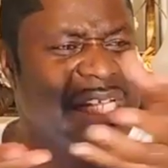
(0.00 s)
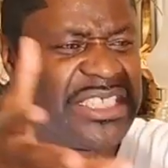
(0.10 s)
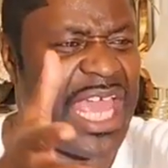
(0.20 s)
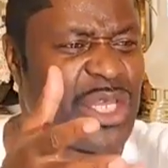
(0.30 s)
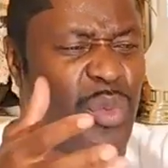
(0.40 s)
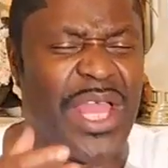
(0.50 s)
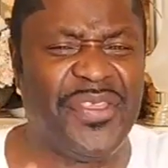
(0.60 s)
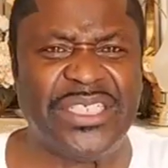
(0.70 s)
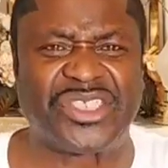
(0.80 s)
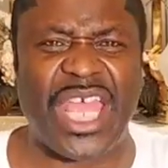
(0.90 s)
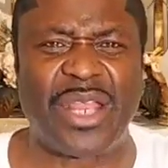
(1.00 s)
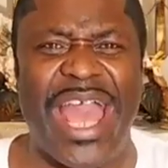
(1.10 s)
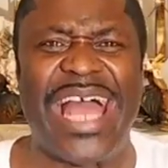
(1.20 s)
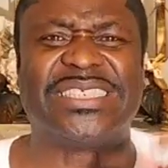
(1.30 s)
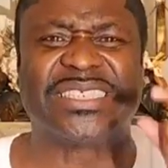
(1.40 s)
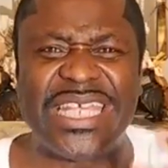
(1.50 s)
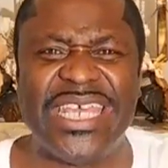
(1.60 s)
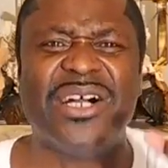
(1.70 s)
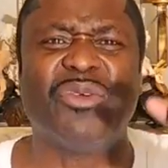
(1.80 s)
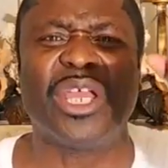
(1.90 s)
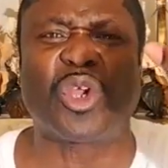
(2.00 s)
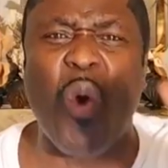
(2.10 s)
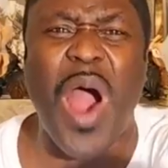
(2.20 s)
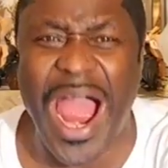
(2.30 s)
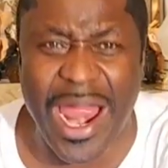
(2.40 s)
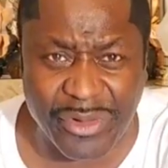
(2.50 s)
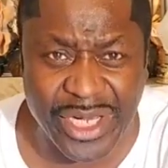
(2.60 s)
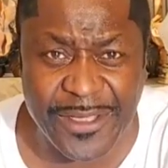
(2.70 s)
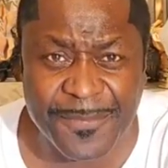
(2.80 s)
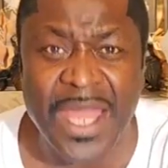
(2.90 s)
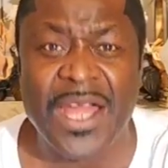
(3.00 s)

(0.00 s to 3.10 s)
taking away this thing, and still requiring